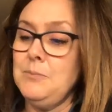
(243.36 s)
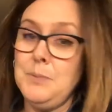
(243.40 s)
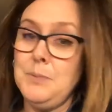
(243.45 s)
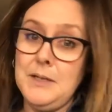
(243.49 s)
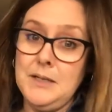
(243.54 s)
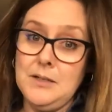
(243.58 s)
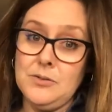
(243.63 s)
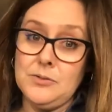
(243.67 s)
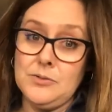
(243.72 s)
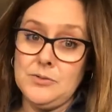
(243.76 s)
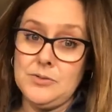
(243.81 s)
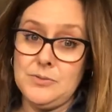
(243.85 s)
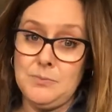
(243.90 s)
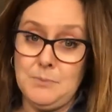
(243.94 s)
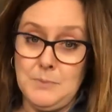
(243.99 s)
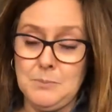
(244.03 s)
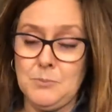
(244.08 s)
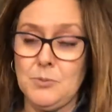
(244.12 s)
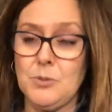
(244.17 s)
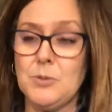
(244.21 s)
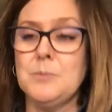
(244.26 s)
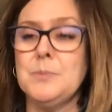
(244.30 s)
Beatles
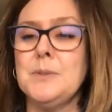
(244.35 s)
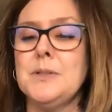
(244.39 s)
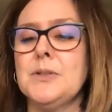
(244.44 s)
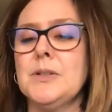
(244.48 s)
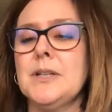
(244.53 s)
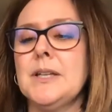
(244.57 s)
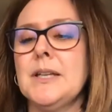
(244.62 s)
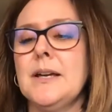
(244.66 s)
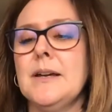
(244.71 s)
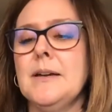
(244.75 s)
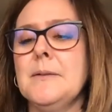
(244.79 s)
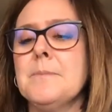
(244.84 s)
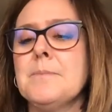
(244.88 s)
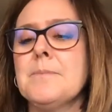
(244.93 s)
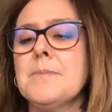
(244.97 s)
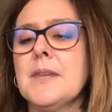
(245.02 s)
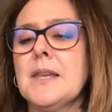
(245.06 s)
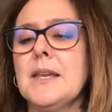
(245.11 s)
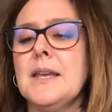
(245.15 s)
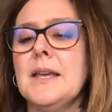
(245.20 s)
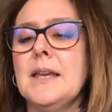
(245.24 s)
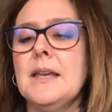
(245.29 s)
memorabilia
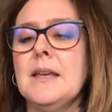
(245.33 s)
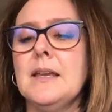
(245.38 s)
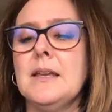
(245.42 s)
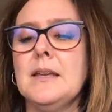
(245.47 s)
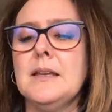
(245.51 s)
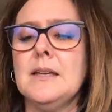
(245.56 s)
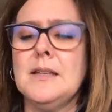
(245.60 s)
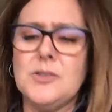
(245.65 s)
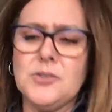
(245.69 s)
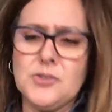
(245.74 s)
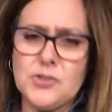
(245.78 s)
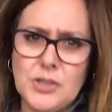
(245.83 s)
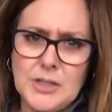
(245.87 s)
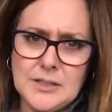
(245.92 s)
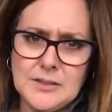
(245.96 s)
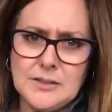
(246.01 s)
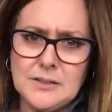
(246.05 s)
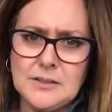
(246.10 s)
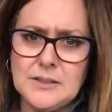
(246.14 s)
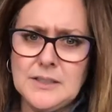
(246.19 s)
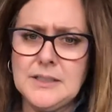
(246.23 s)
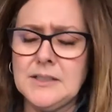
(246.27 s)
and
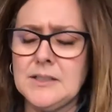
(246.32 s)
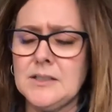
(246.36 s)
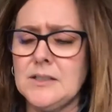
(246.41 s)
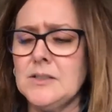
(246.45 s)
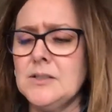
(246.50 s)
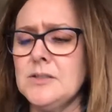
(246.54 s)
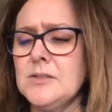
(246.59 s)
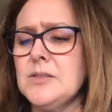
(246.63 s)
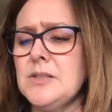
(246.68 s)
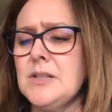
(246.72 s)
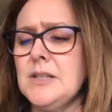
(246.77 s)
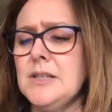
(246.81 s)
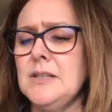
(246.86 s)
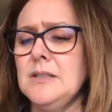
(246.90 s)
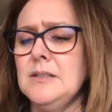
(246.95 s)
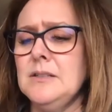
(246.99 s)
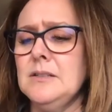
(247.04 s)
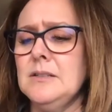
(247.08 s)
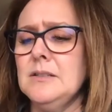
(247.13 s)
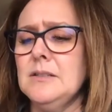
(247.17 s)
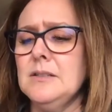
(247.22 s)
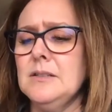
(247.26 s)
chandeliers
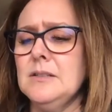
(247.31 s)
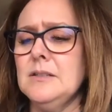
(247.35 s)
and